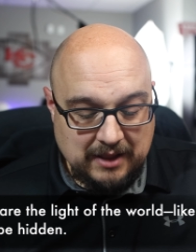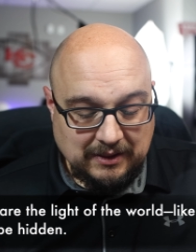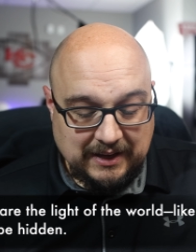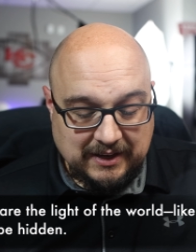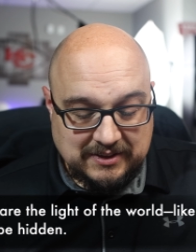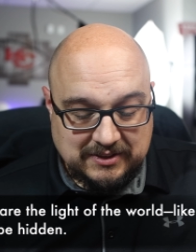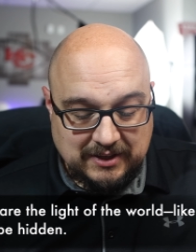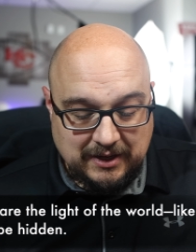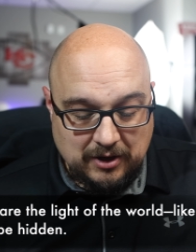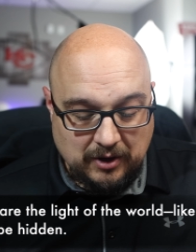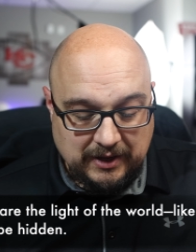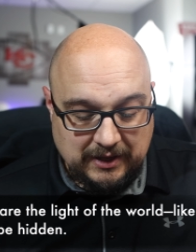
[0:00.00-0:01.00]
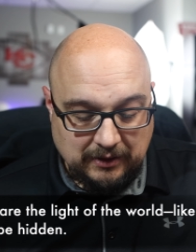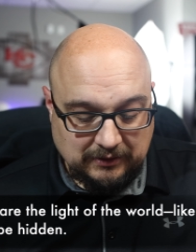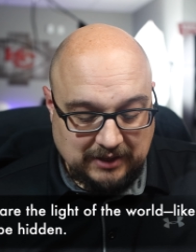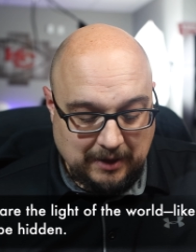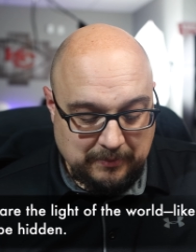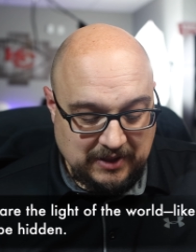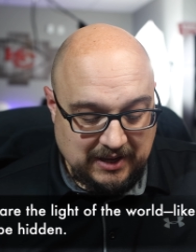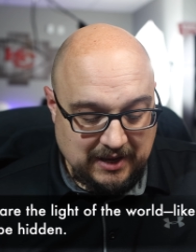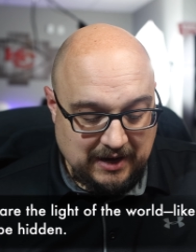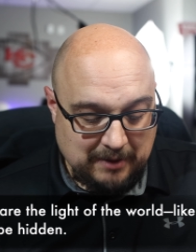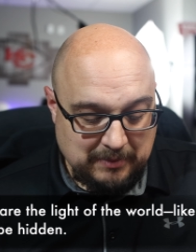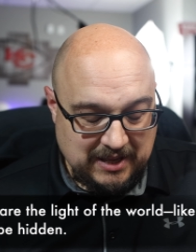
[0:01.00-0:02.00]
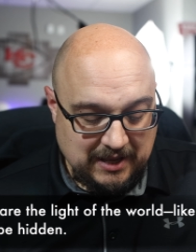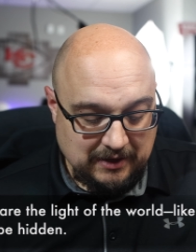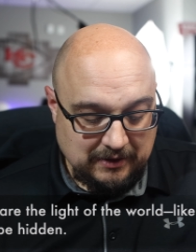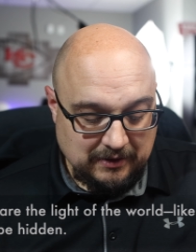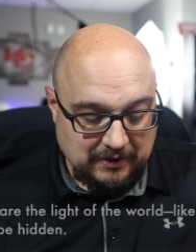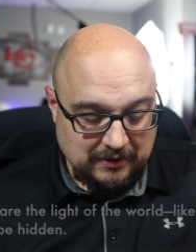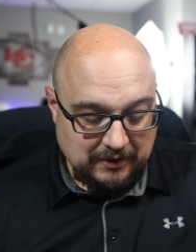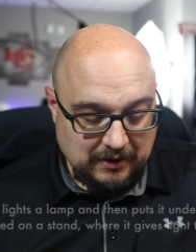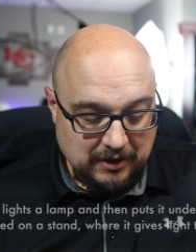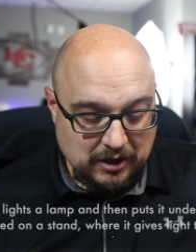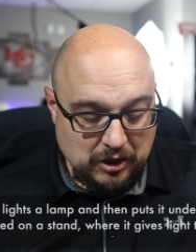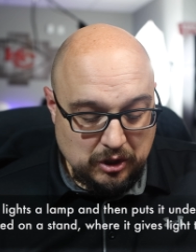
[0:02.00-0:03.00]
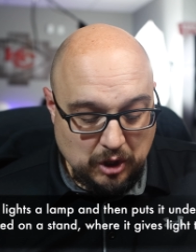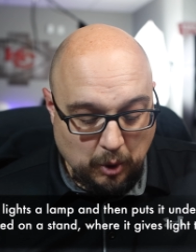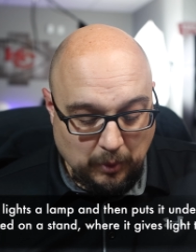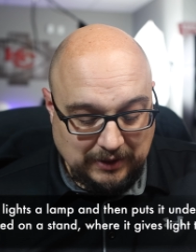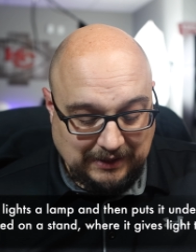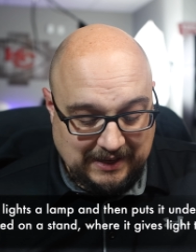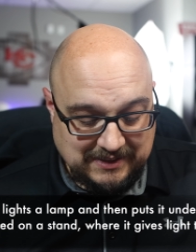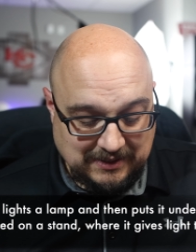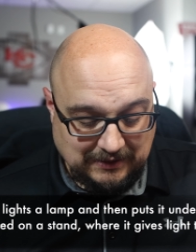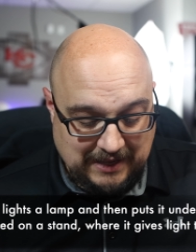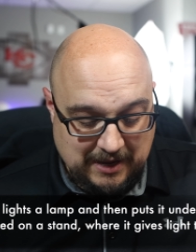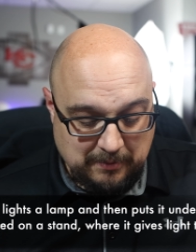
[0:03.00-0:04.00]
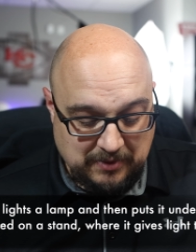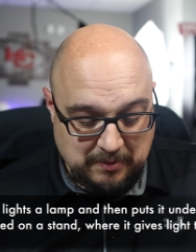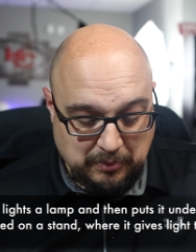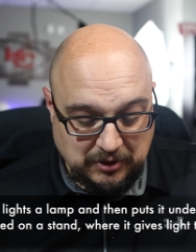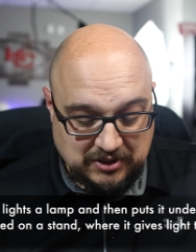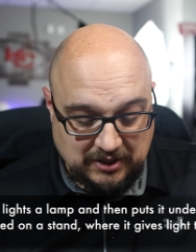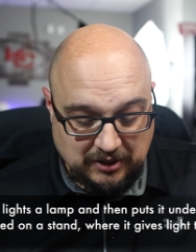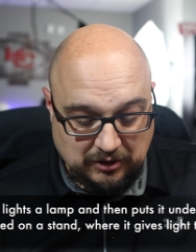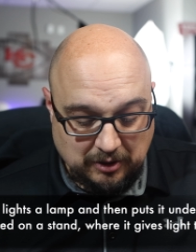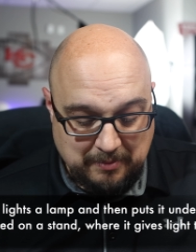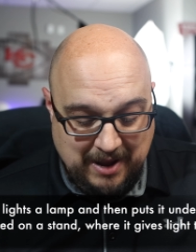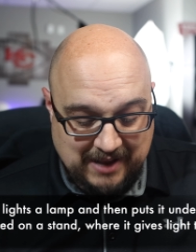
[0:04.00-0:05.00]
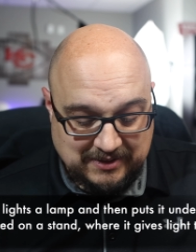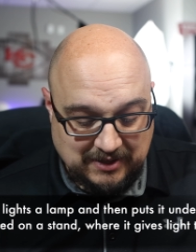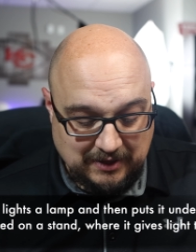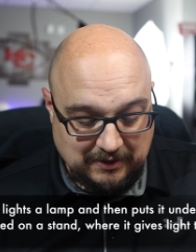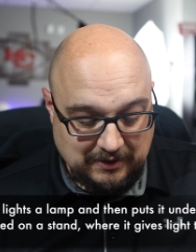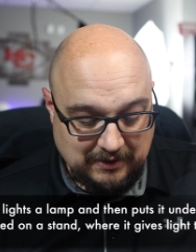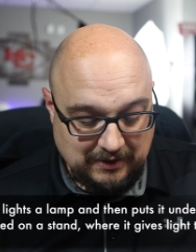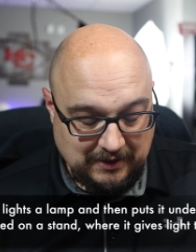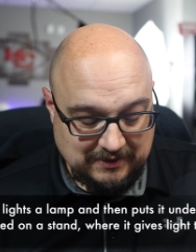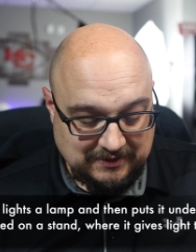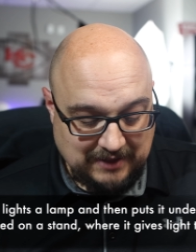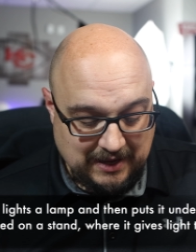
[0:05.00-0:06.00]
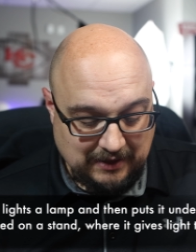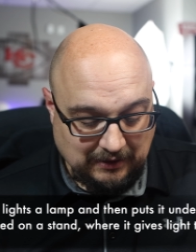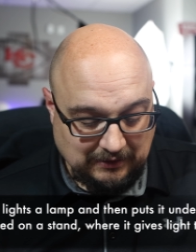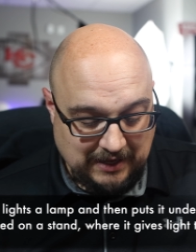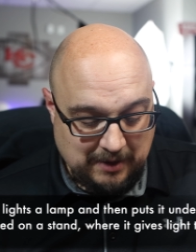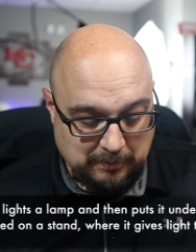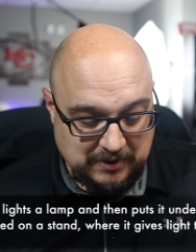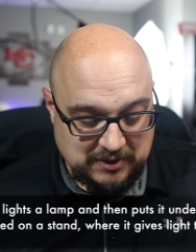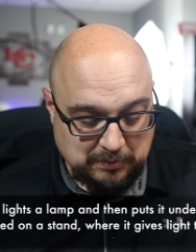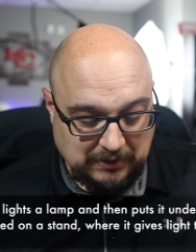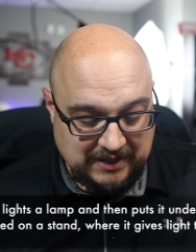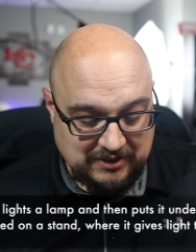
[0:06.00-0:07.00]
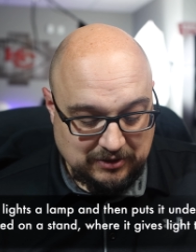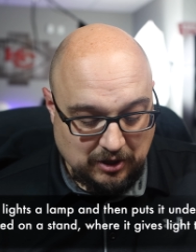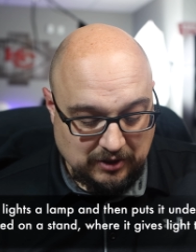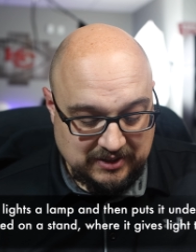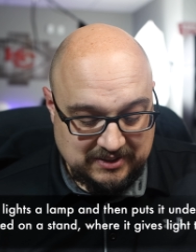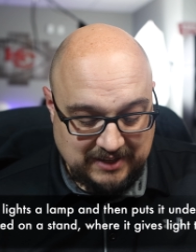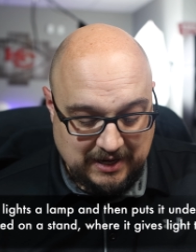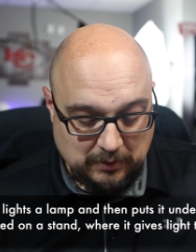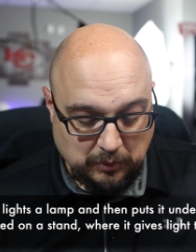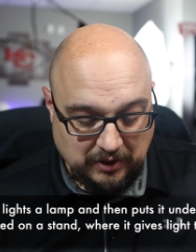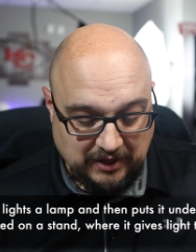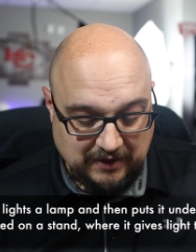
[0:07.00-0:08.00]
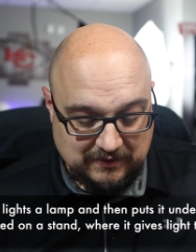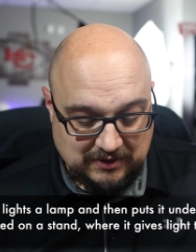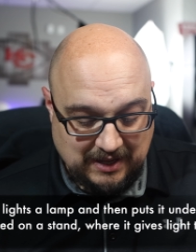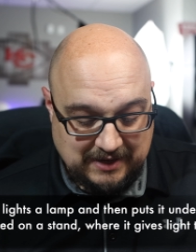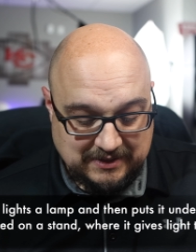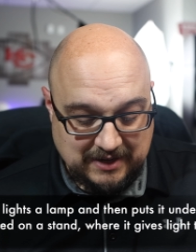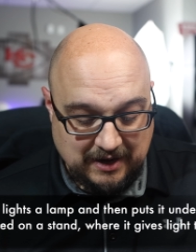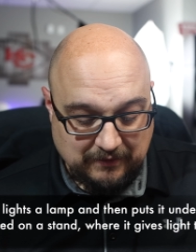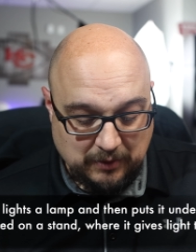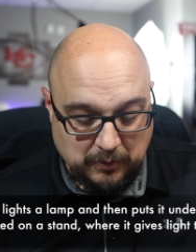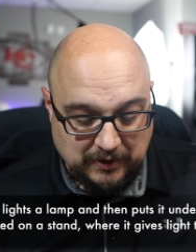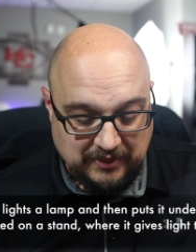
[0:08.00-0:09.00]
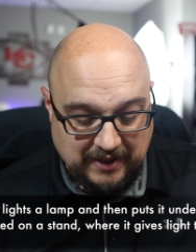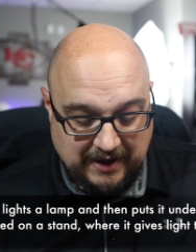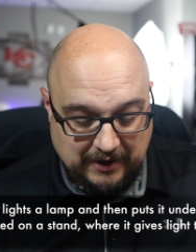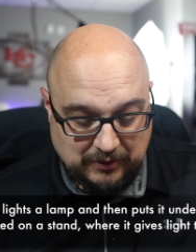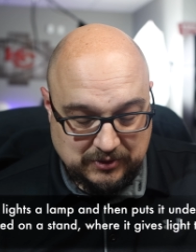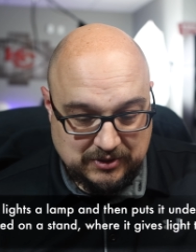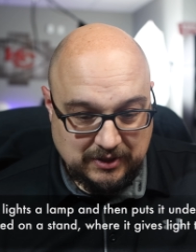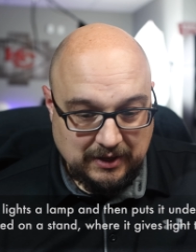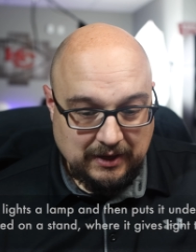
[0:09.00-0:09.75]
like a city on a hilltop that cannot be hidden. No one lights a lamp, then puts it under a basket. Instead, a lamp is placed on a stand where it gives light to everyone in the house.